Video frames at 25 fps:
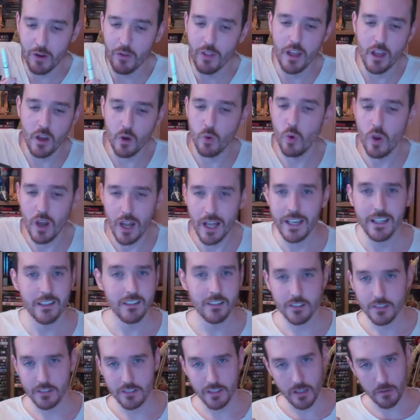out there who
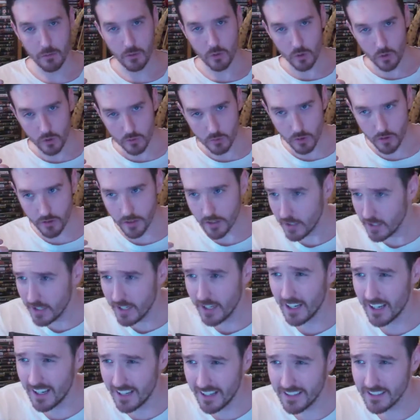liked Sniper Ghost Warrior,
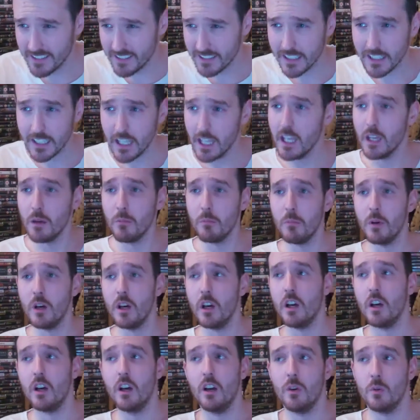and as a game
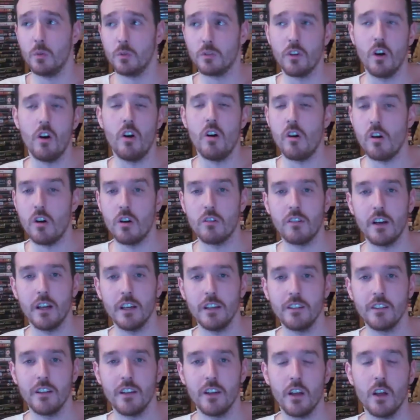it was
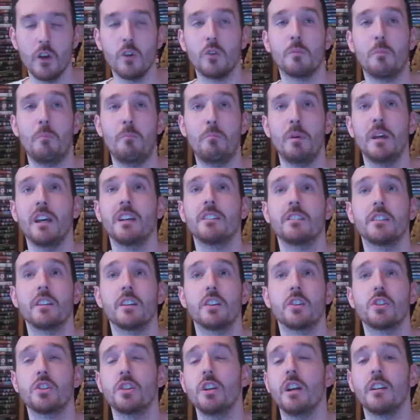alright. It was basic
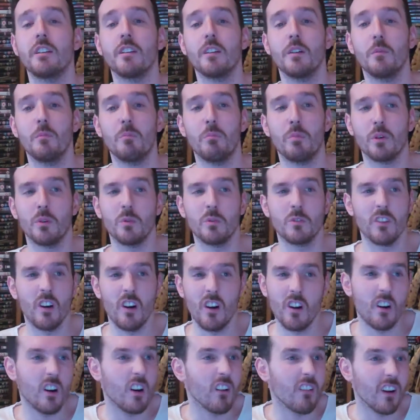as shit, but it was
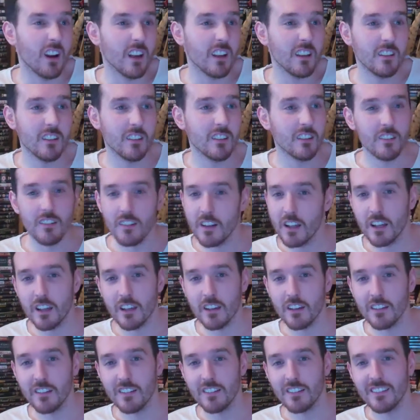alright. Like,